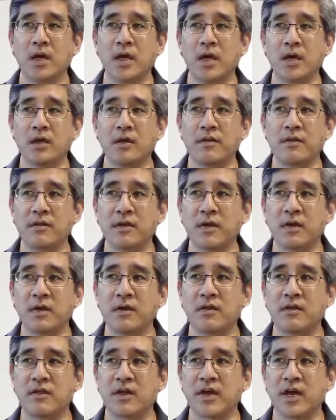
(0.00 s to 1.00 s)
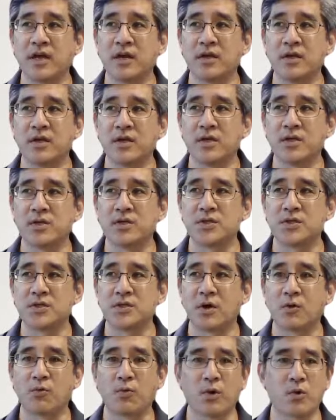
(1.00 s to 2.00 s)
anything that
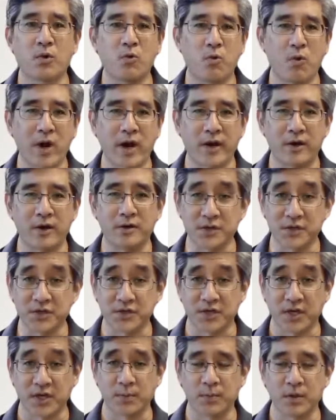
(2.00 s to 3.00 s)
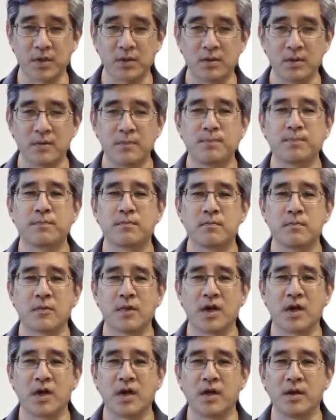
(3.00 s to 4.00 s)
is a required assignment
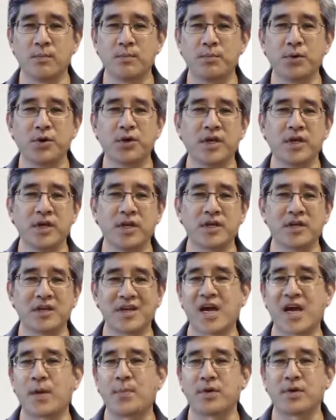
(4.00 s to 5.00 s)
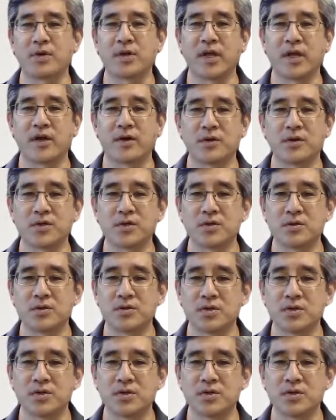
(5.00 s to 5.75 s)
I'm putting it in capital letters.